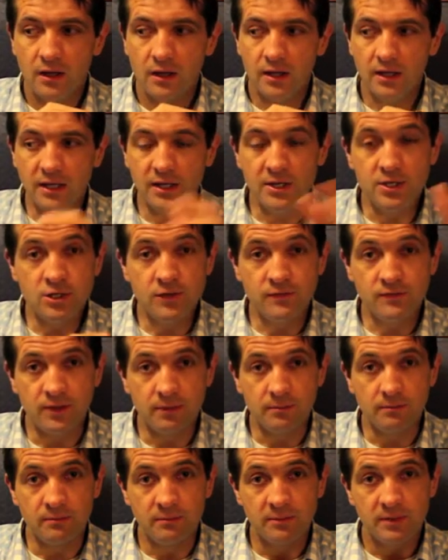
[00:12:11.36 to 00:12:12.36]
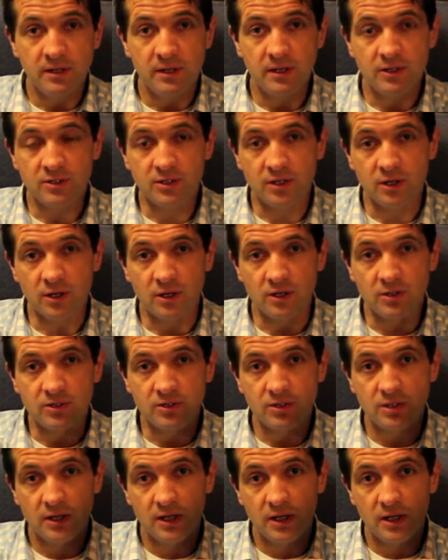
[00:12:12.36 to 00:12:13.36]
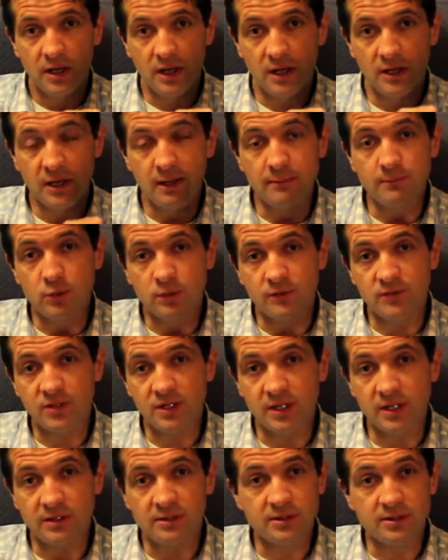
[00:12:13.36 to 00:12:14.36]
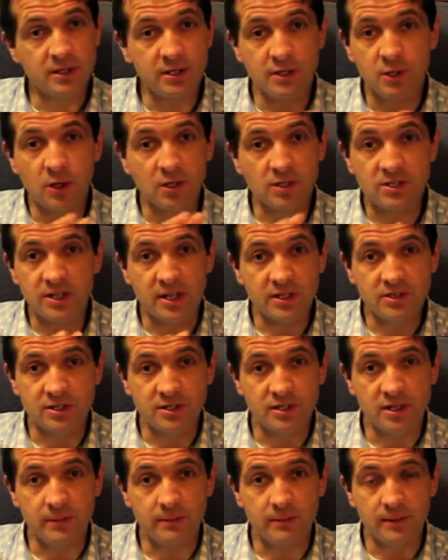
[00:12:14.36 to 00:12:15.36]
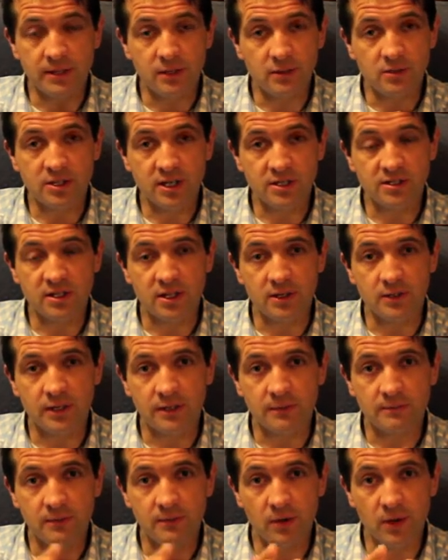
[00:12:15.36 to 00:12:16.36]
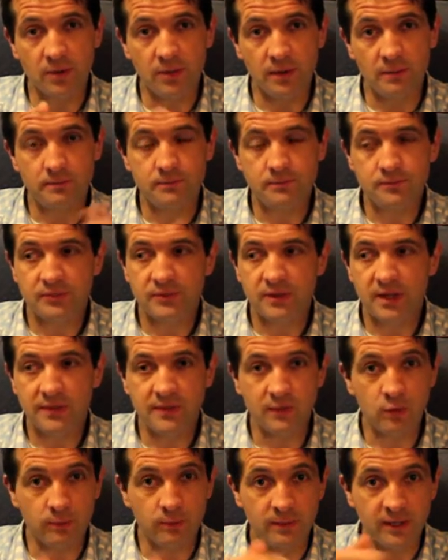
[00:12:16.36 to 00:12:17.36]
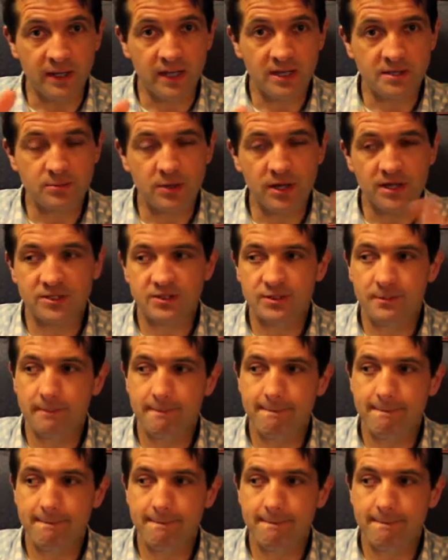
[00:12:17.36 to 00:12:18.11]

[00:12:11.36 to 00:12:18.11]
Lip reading: Each of them has got a number of genes that are not sex determining or sex coding on them, and they're all being expressed.